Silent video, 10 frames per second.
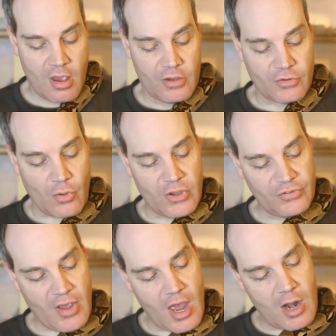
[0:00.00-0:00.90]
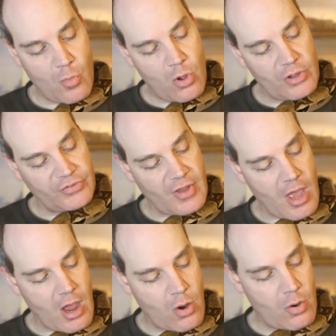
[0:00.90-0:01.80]
So this animal is
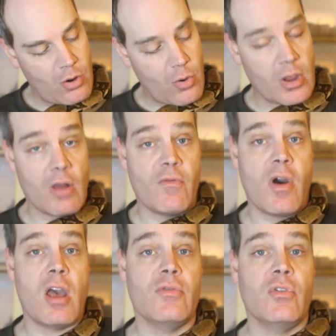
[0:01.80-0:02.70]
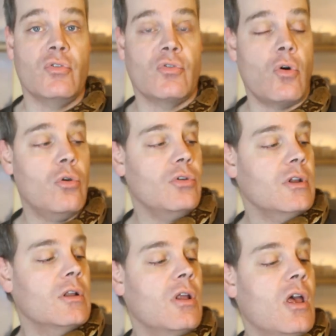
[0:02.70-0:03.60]
now going on 5 years old,
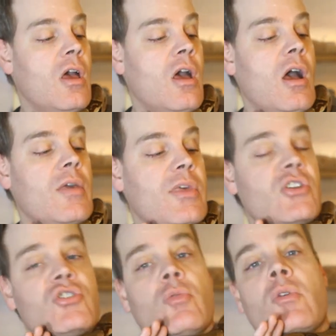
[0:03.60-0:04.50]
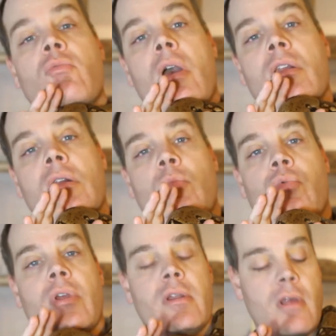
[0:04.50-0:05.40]
and I think she'll be ready to
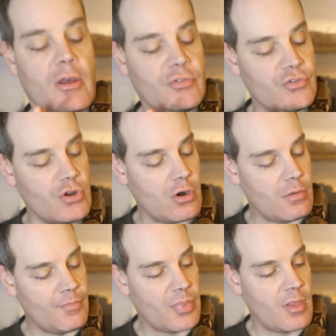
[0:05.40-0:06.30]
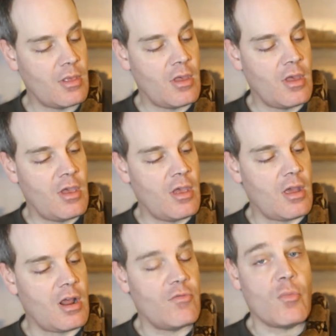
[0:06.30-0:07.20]
breed next year.
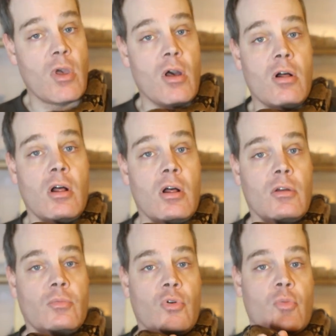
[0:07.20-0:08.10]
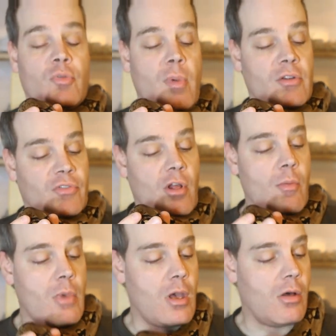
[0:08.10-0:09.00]
And I have a male, a Coupe's Pastel
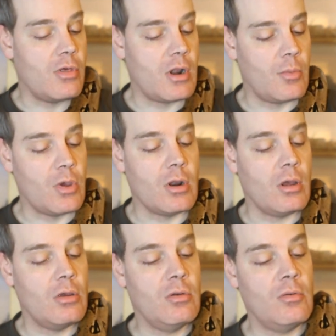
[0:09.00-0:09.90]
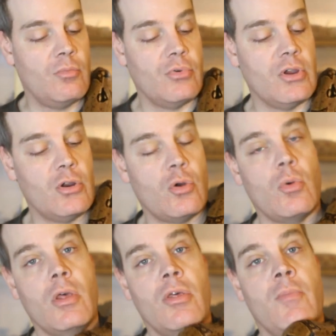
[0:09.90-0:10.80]
male, that I'm going to breed her
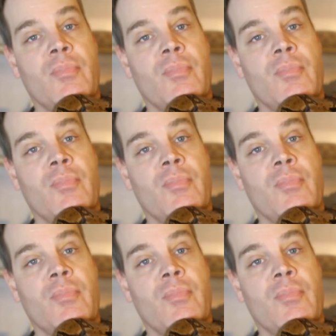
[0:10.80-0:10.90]
with.